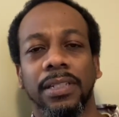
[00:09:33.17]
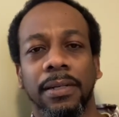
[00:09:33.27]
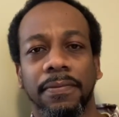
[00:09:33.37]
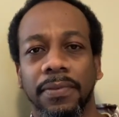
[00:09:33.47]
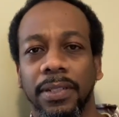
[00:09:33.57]

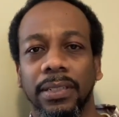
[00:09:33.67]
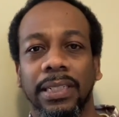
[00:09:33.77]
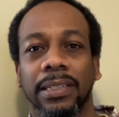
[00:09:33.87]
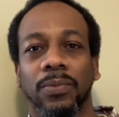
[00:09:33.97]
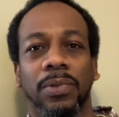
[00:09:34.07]
upfront
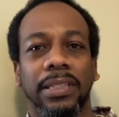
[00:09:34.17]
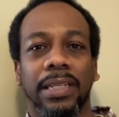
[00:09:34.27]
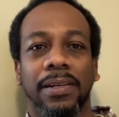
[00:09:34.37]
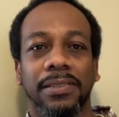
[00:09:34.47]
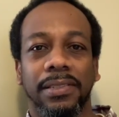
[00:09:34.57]
and
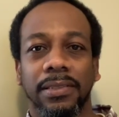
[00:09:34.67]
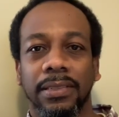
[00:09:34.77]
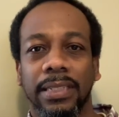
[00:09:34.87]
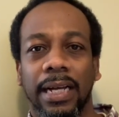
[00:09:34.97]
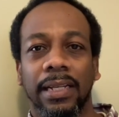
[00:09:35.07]

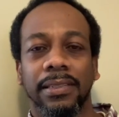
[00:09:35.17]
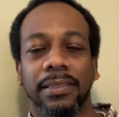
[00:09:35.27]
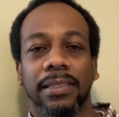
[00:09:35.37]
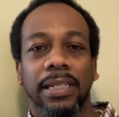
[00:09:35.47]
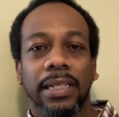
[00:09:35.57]
$1,000